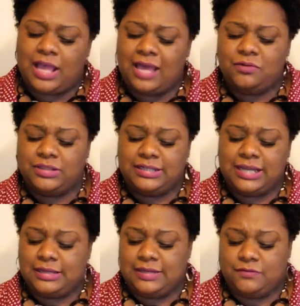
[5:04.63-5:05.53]
I don't
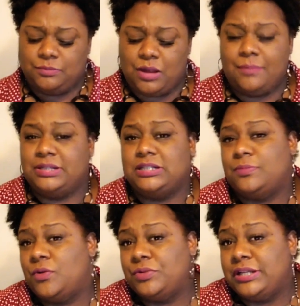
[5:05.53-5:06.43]
think they even probably
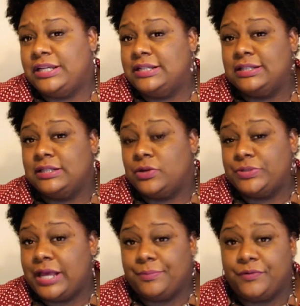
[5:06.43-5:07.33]
smoked these in
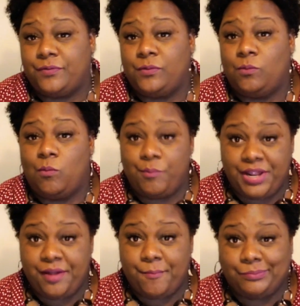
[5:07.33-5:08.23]
no type of
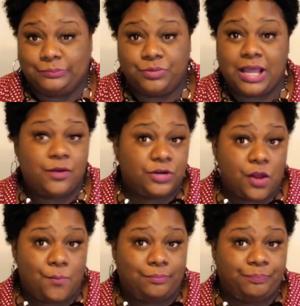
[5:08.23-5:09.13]
meat, but I don't
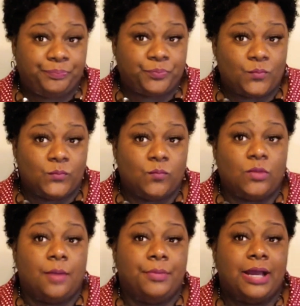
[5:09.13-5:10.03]
know.
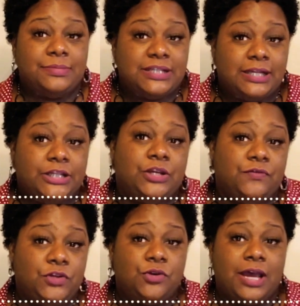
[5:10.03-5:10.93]
But I'm telling
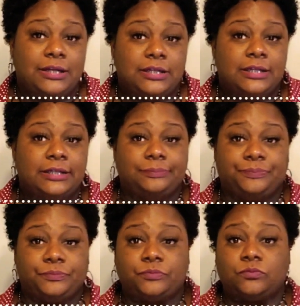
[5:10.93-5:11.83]
you, if you know how to cook
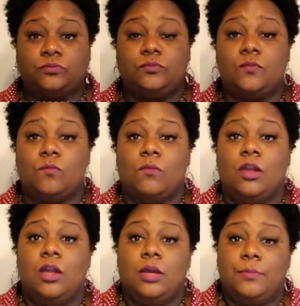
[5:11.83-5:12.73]
it,
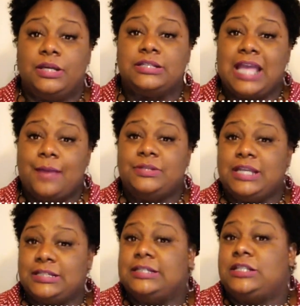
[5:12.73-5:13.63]
because
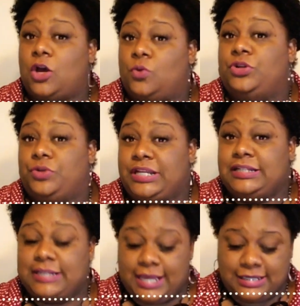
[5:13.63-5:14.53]
cabbage has its own
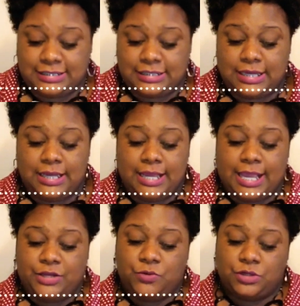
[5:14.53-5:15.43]
unique taste,
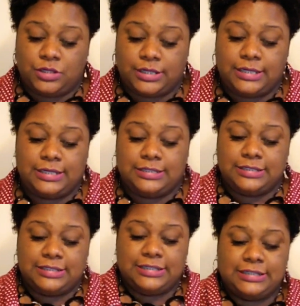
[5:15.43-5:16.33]
and you cook it
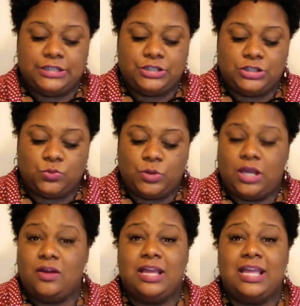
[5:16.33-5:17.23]
and season it just
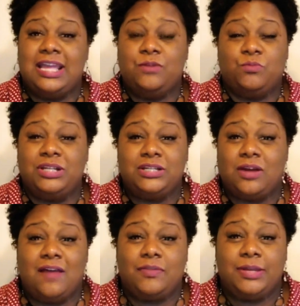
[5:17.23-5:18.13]
well, it really
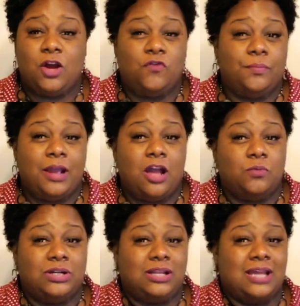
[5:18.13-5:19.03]
don't have to be
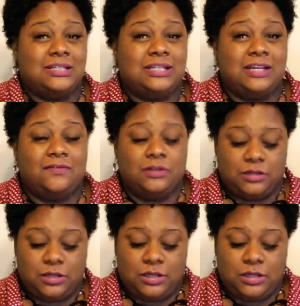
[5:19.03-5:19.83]
overpowered with a lot of stuff.